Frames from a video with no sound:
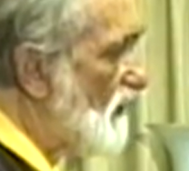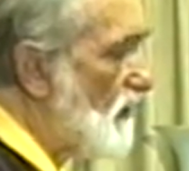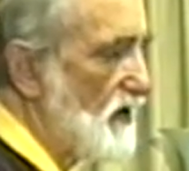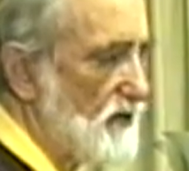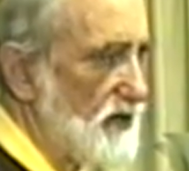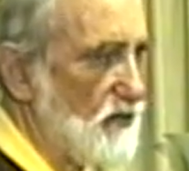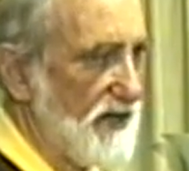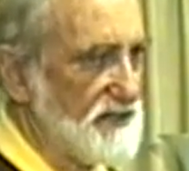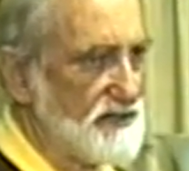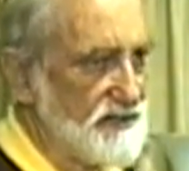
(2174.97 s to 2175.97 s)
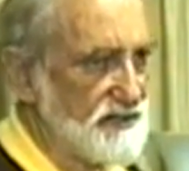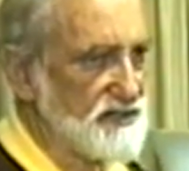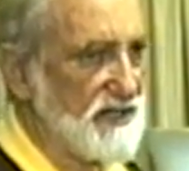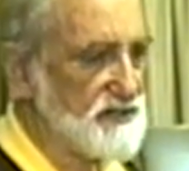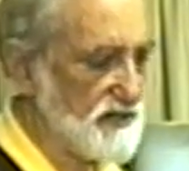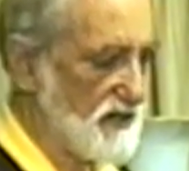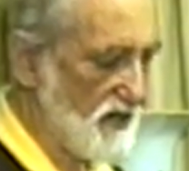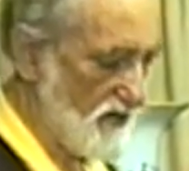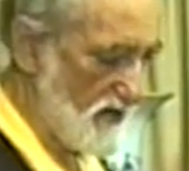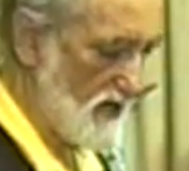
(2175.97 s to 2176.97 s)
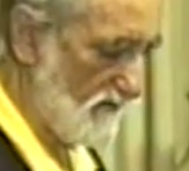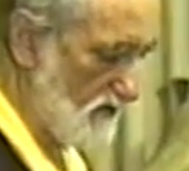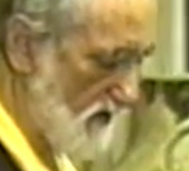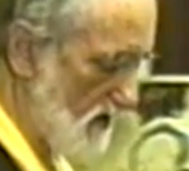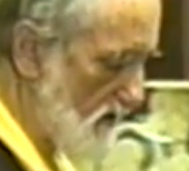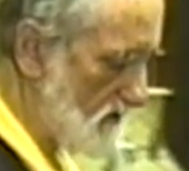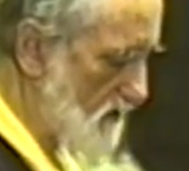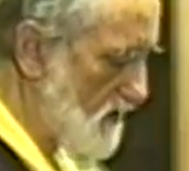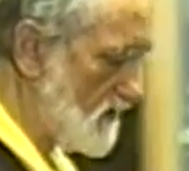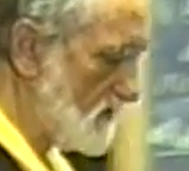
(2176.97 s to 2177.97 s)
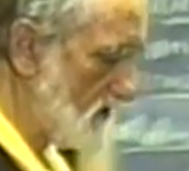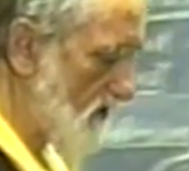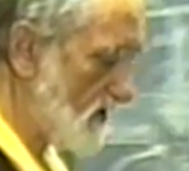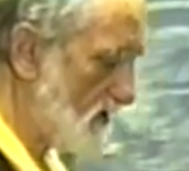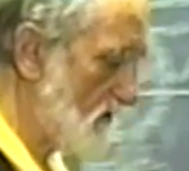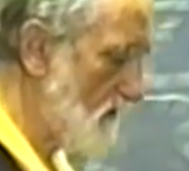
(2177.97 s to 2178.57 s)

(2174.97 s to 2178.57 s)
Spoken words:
I want to raise the discussion another level now, all right? Okay?